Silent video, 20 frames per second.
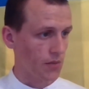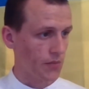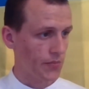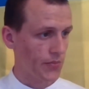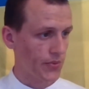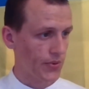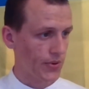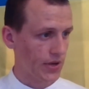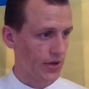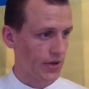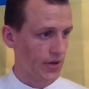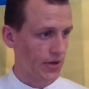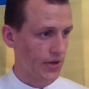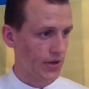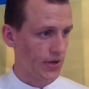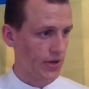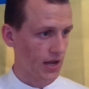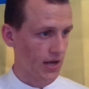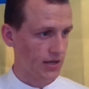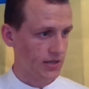Yep.
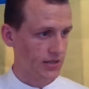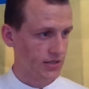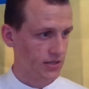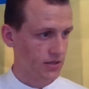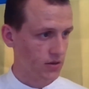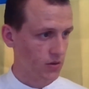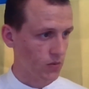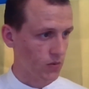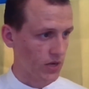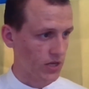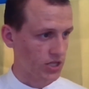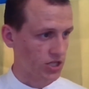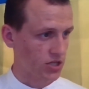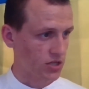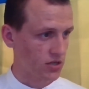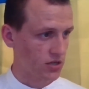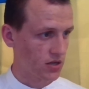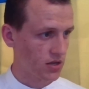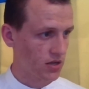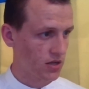Next
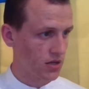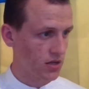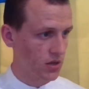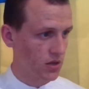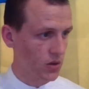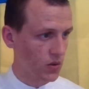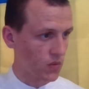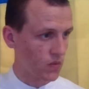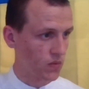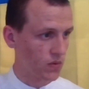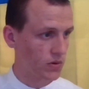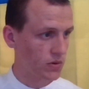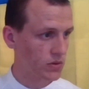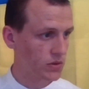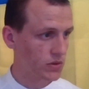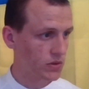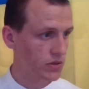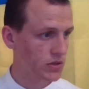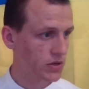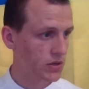question:
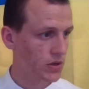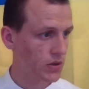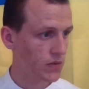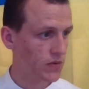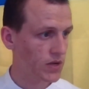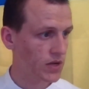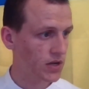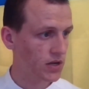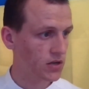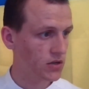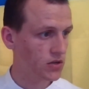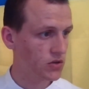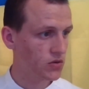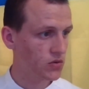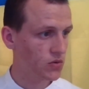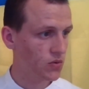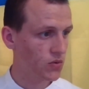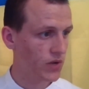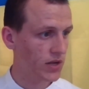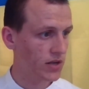what we can
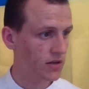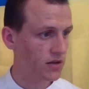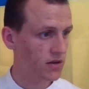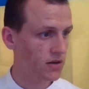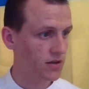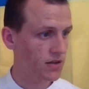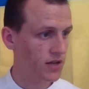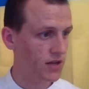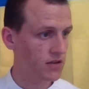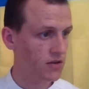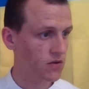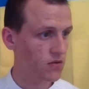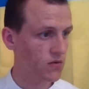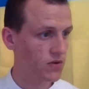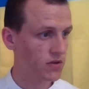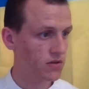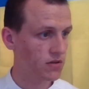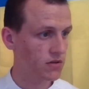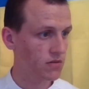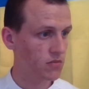do when connector
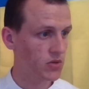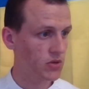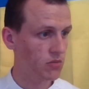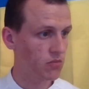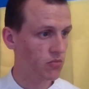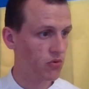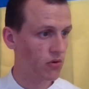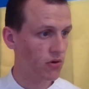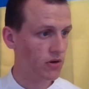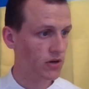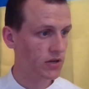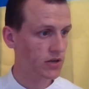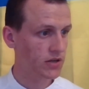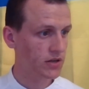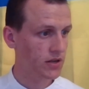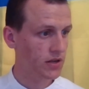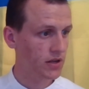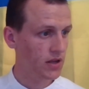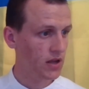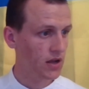will be
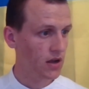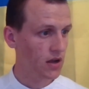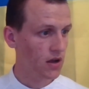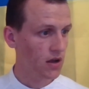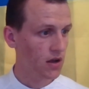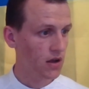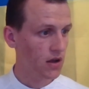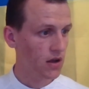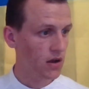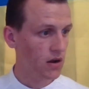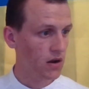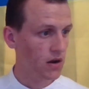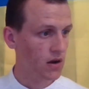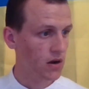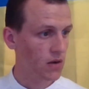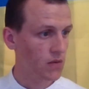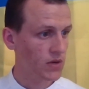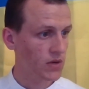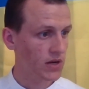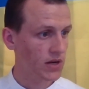broken?
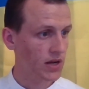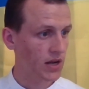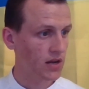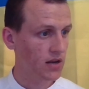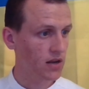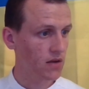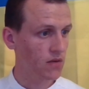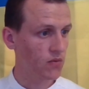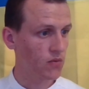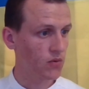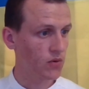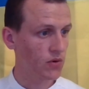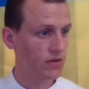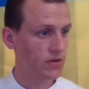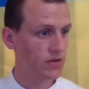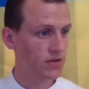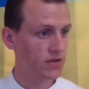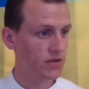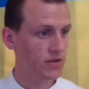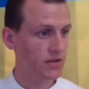How we can
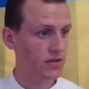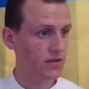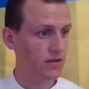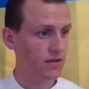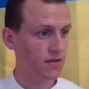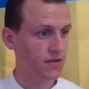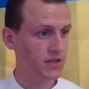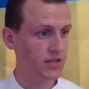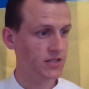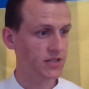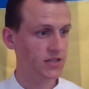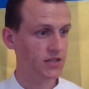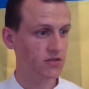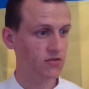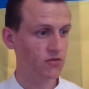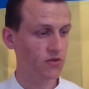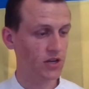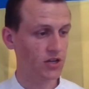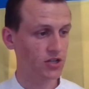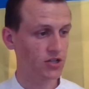avoid this
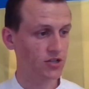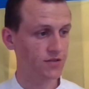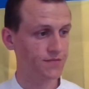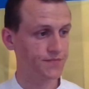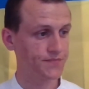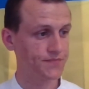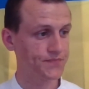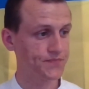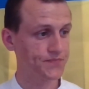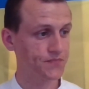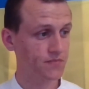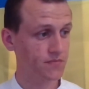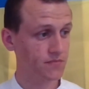situation?